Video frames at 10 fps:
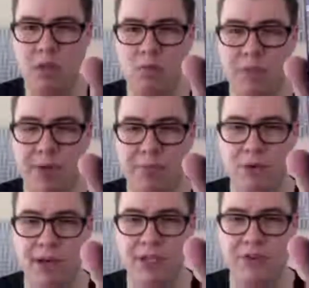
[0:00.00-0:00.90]
with
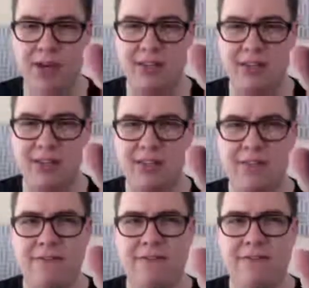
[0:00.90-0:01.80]
bamboo extract, and this is
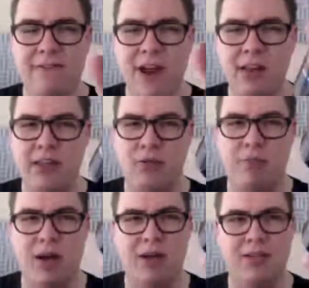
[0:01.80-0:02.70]
a fairly newer
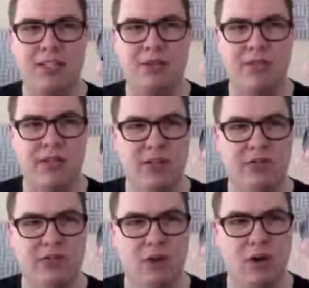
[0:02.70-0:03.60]
product. This retails
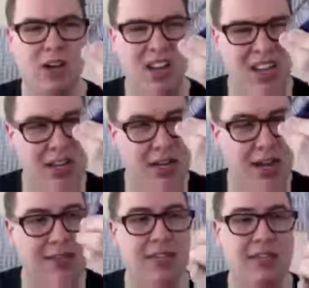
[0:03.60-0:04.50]
for
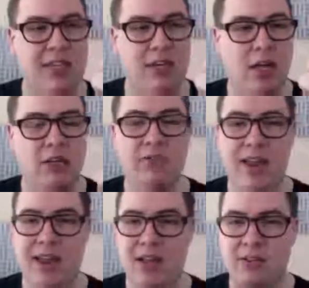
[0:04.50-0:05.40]
$16 for
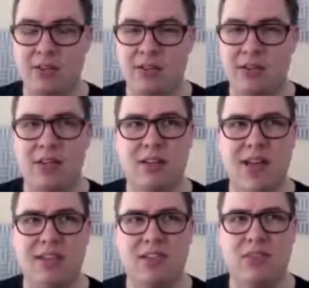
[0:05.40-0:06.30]
8 ounces, and it
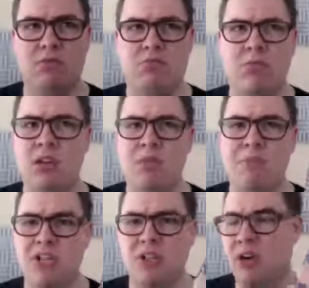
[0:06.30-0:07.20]
lasts
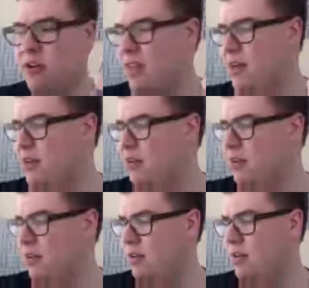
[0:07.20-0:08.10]
much longer than
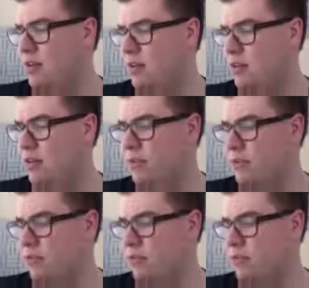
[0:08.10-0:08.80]
the